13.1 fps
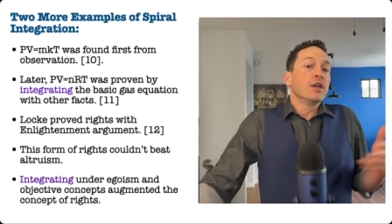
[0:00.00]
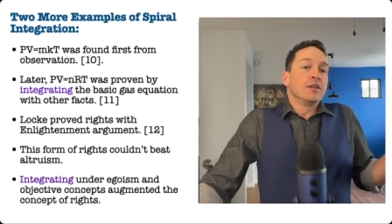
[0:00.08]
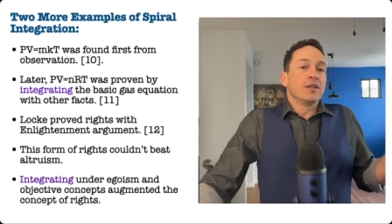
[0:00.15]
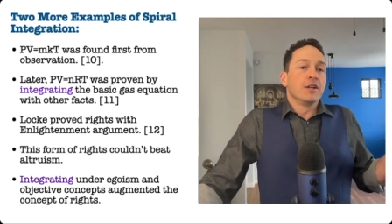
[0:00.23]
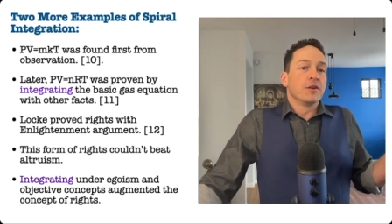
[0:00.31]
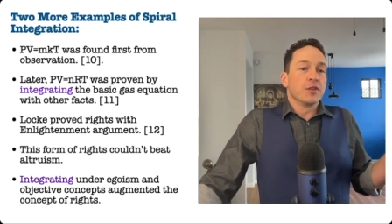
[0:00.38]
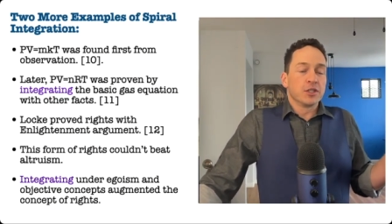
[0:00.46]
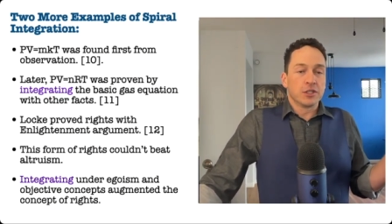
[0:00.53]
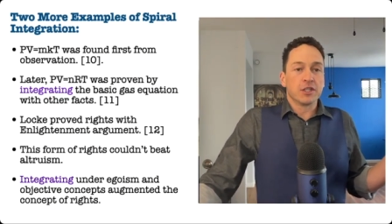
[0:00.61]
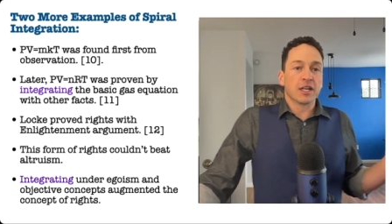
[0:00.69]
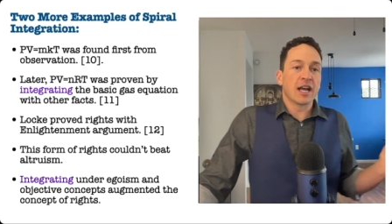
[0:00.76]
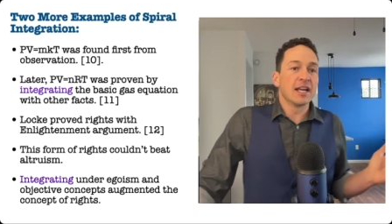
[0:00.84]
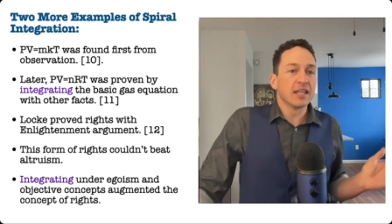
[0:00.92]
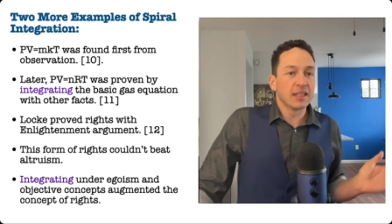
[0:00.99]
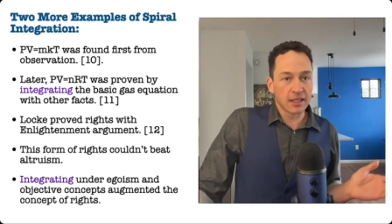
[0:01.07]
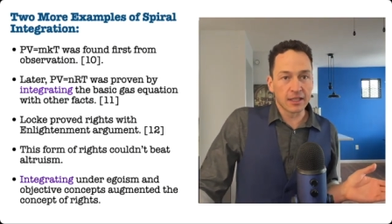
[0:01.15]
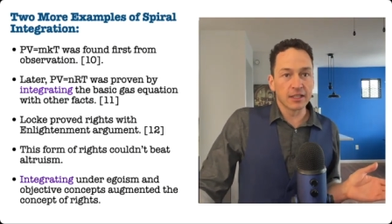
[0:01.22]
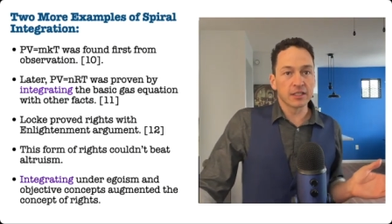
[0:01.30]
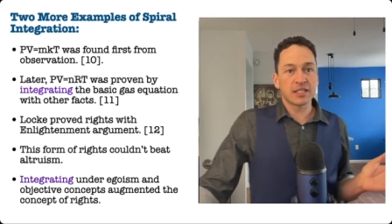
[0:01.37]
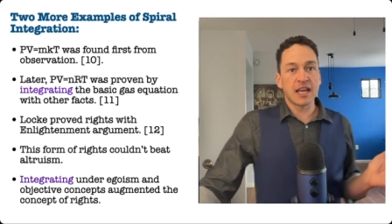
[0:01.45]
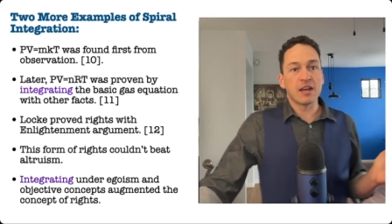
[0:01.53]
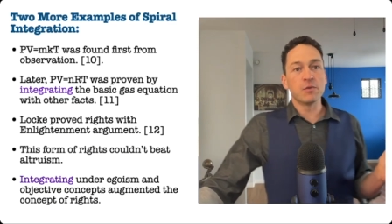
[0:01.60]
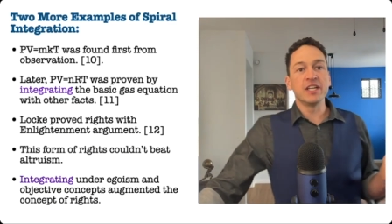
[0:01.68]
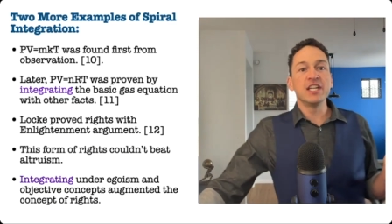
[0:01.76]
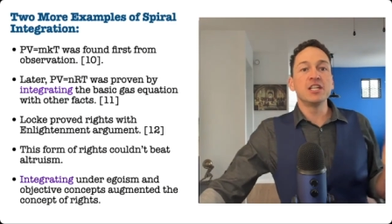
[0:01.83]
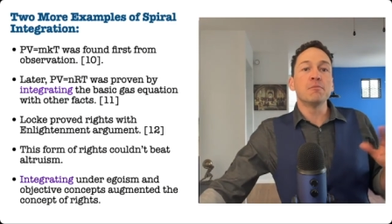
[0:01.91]
you know, this is the kind of thing they'll say we
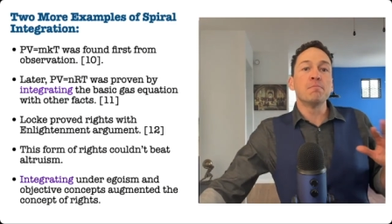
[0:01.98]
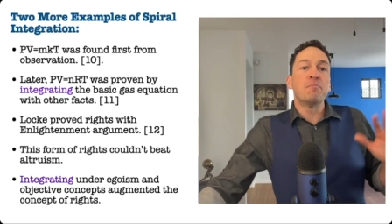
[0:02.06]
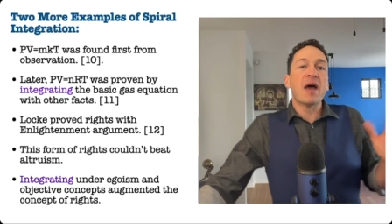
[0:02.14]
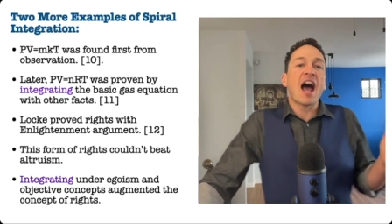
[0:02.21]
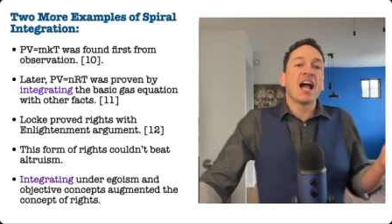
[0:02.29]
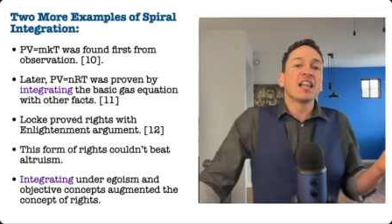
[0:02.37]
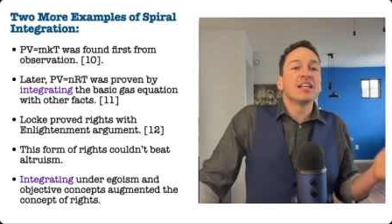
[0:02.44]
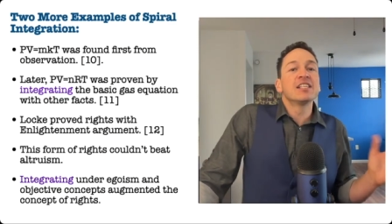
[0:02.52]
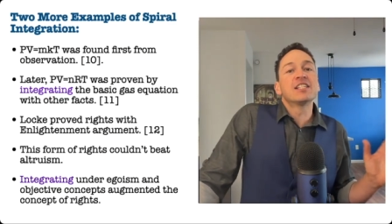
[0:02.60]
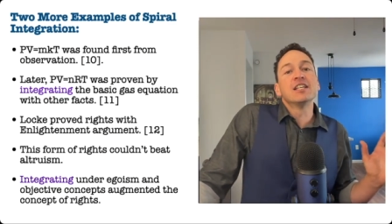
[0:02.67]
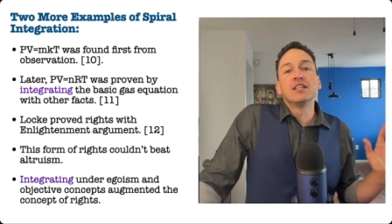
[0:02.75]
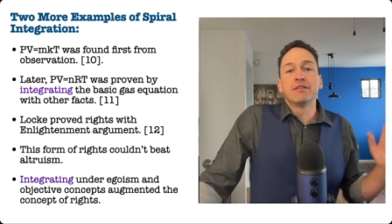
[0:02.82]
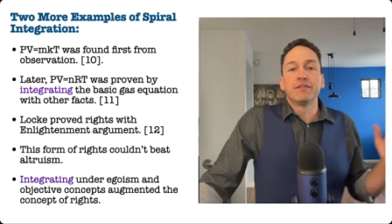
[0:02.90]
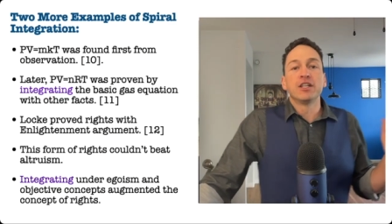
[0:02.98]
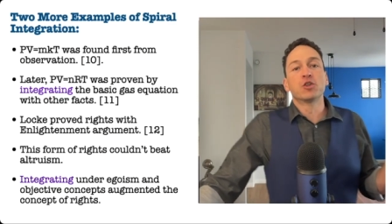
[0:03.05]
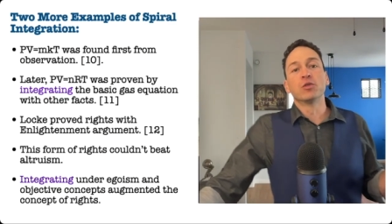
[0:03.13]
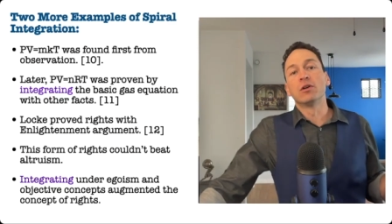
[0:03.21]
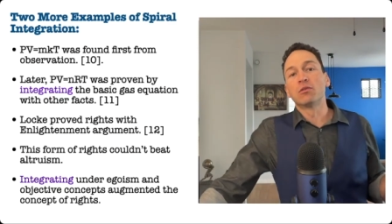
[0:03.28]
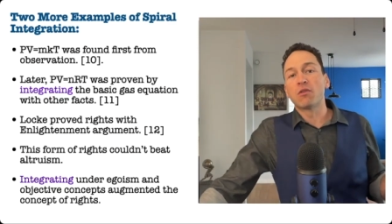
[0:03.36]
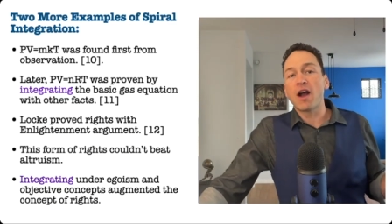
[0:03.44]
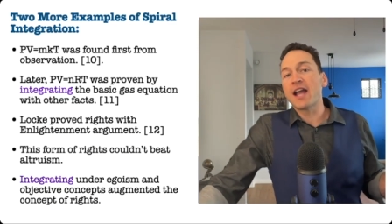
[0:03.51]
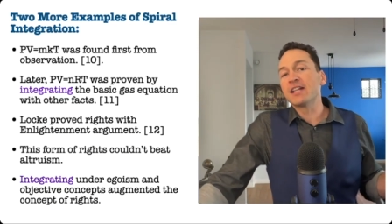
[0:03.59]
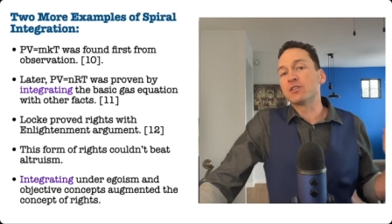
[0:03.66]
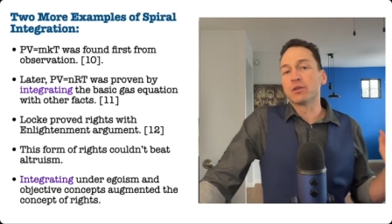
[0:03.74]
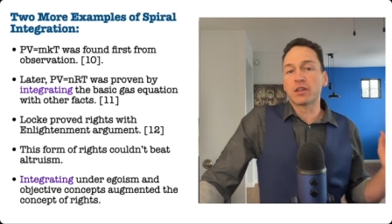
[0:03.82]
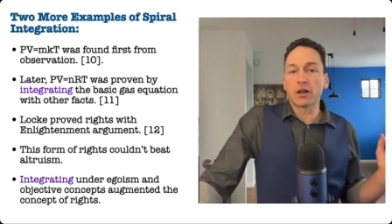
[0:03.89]
need to balance individual
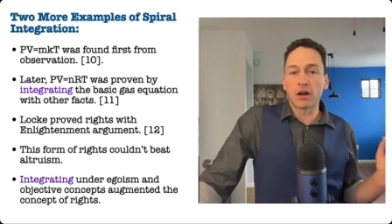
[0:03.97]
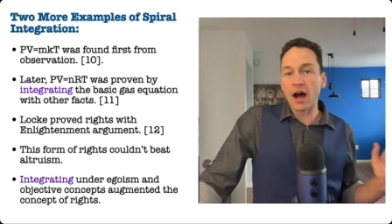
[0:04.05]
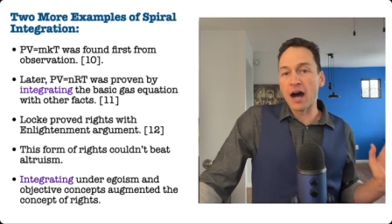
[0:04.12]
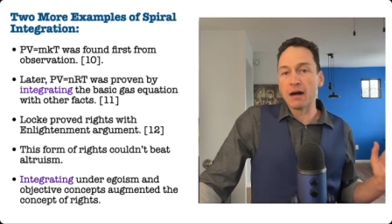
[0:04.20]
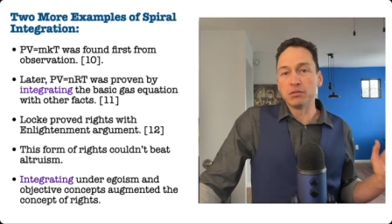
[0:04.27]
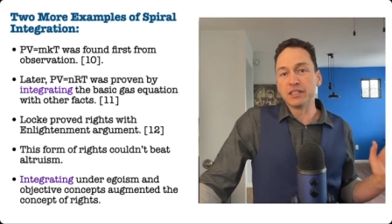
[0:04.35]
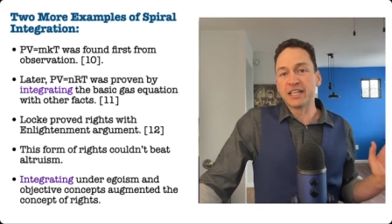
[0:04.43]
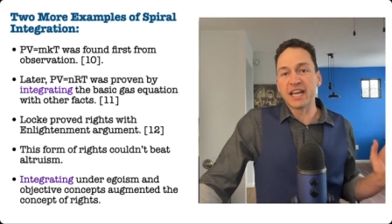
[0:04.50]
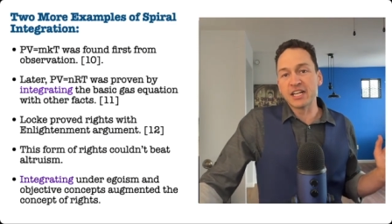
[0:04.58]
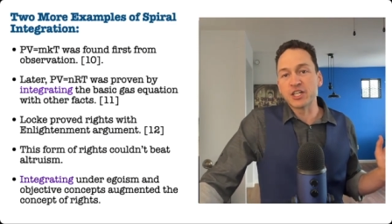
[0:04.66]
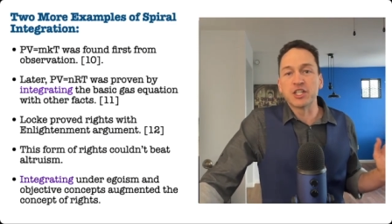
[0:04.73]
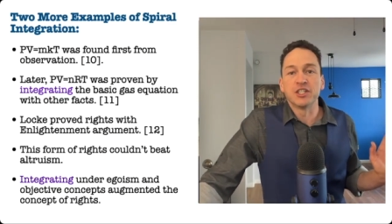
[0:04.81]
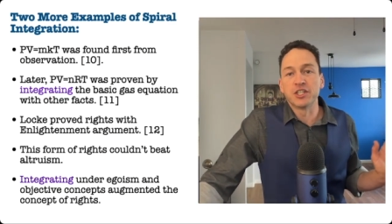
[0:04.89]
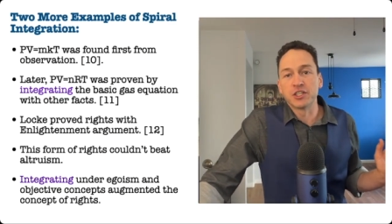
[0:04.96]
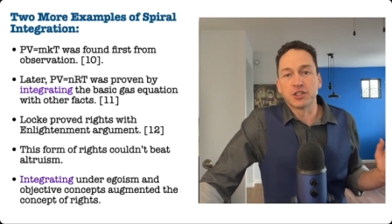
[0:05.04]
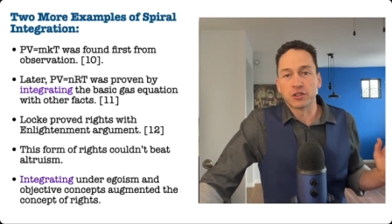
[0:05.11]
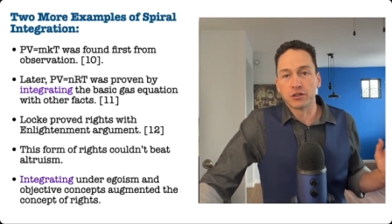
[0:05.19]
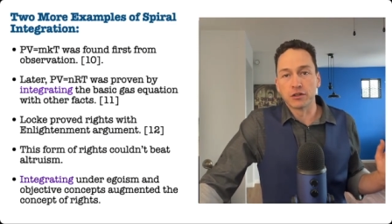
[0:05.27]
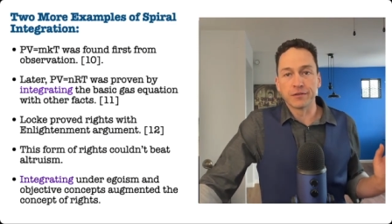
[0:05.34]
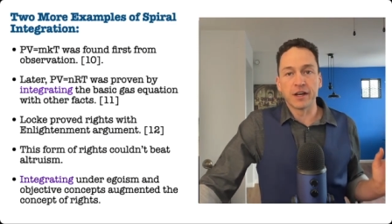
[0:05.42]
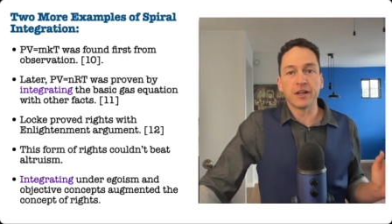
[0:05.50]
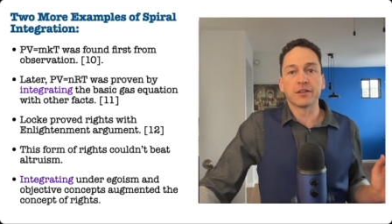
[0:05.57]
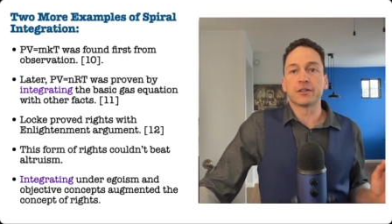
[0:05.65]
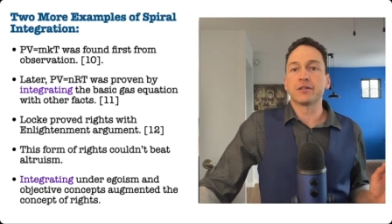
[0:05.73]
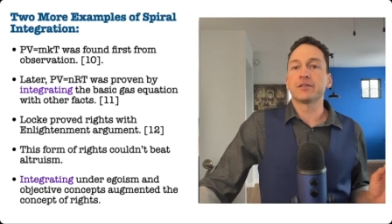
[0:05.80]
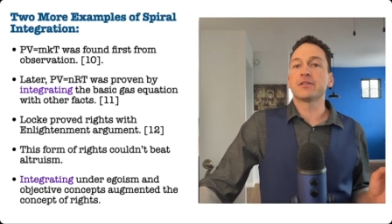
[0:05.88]
rights with our obligation to serve
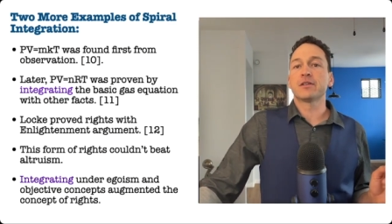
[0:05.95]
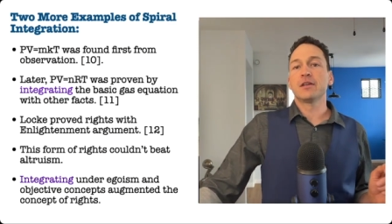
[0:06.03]
others.